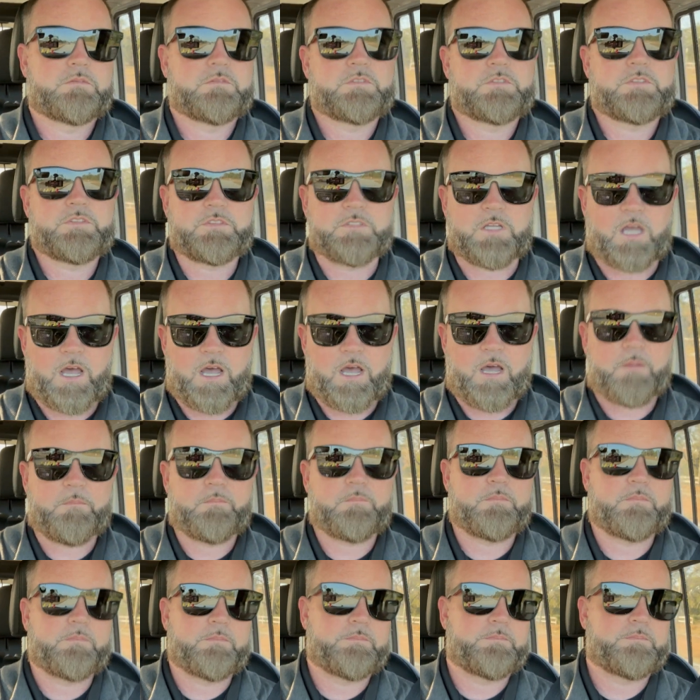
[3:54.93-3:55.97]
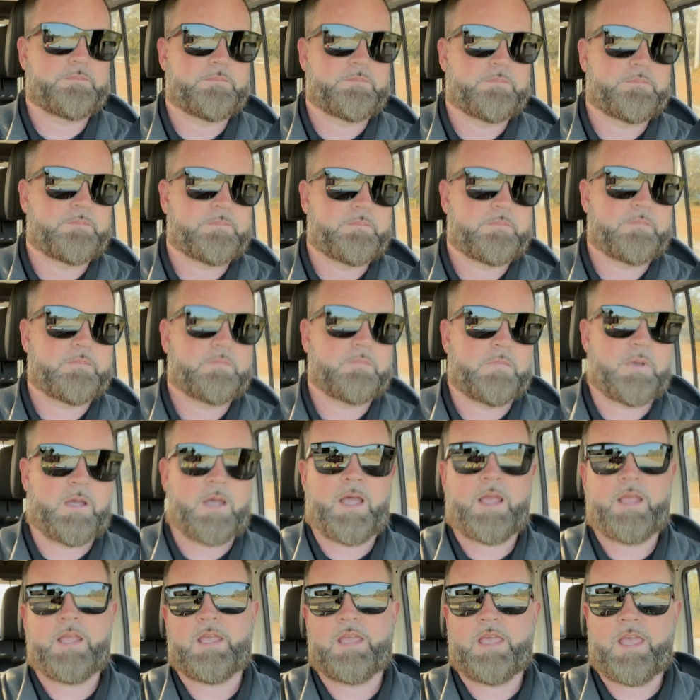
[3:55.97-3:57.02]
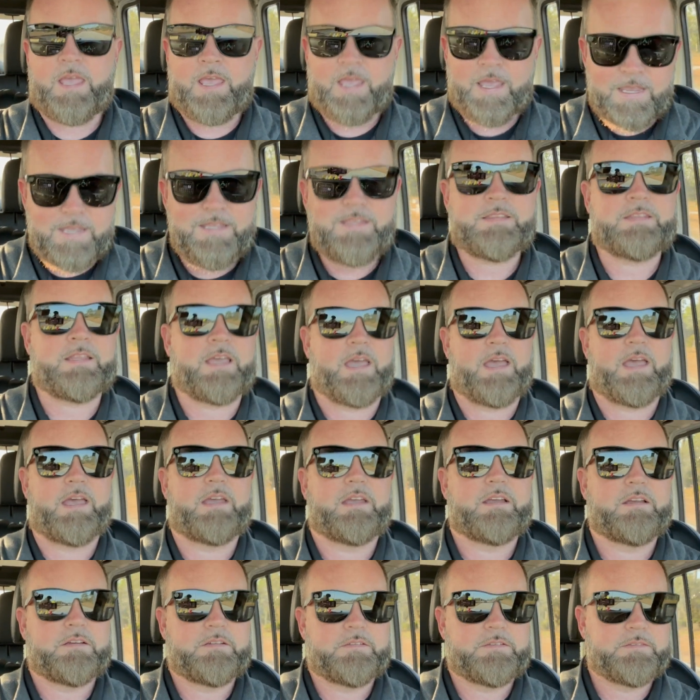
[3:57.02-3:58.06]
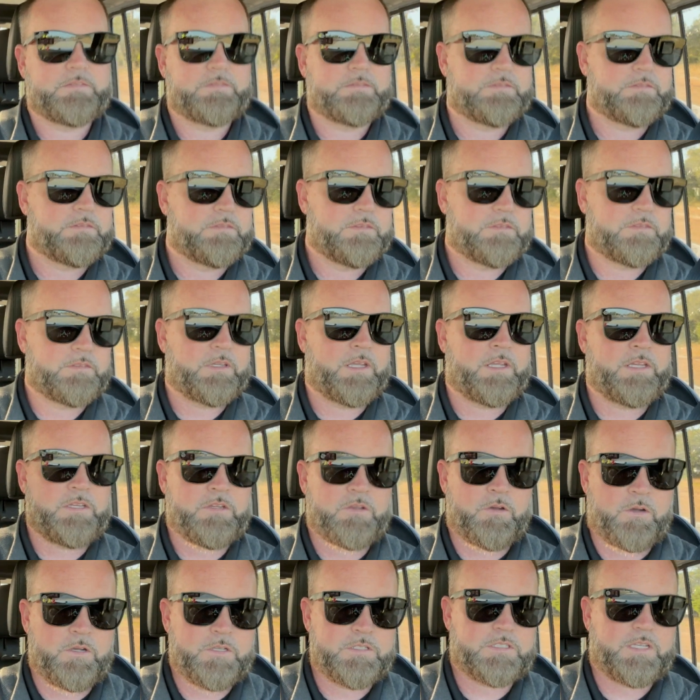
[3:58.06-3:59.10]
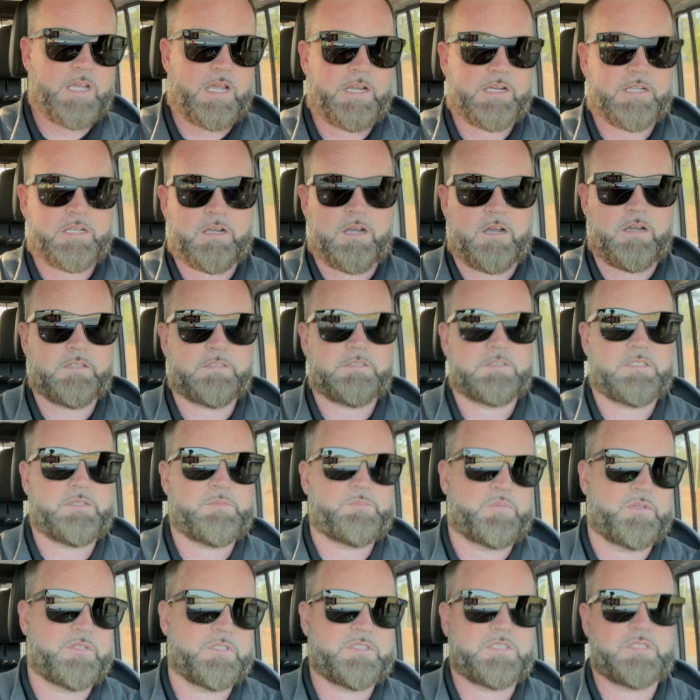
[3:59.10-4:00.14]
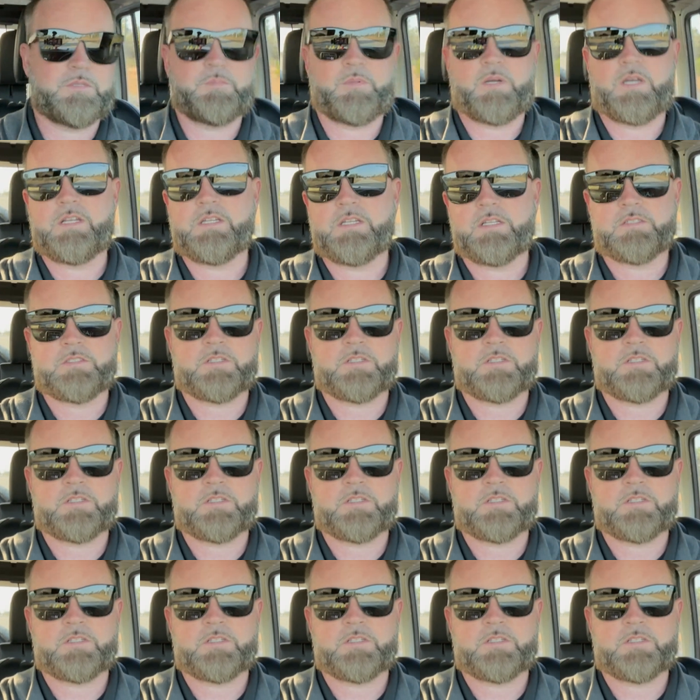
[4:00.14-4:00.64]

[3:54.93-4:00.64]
stop. I hate that. And you always got to constantly push the button to